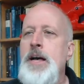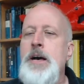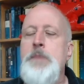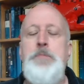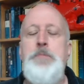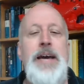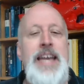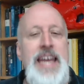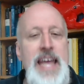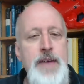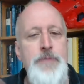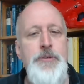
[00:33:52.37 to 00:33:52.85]

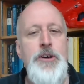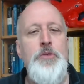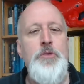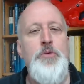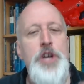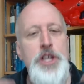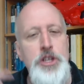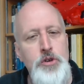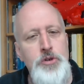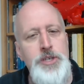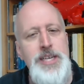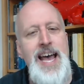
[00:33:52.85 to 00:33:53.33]
But even
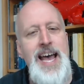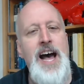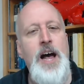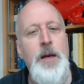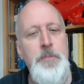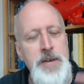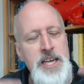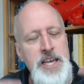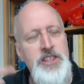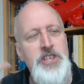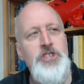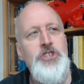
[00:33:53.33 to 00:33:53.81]
when you tell
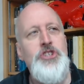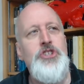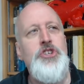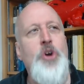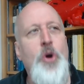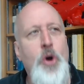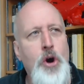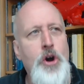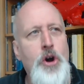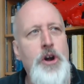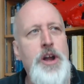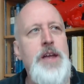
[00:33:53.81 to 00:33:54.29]
me the
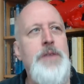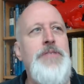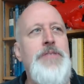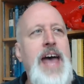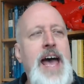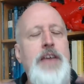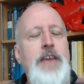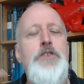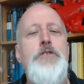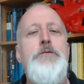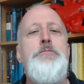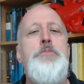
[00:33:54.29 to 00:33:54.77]
story of
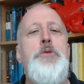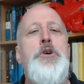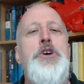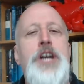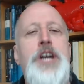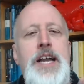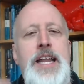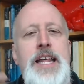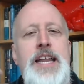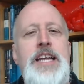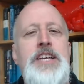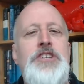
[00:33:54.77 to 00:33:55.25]
that, you've put
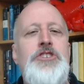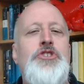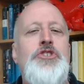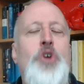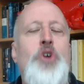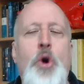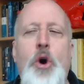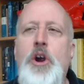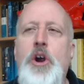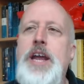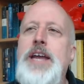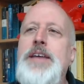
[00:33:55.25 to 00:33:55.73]
it in a
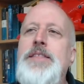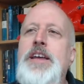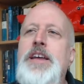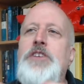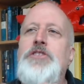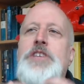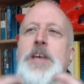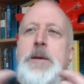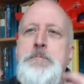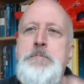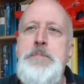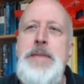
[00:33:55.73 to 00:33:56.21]
story and
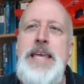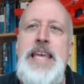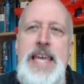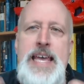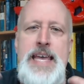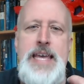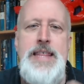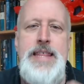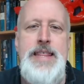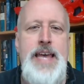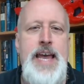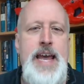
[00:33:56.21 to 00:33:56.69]
there's a
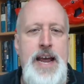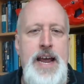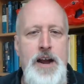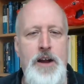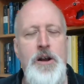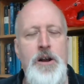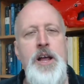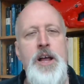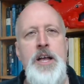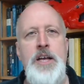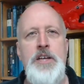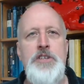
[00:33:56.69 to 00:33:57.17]
me there.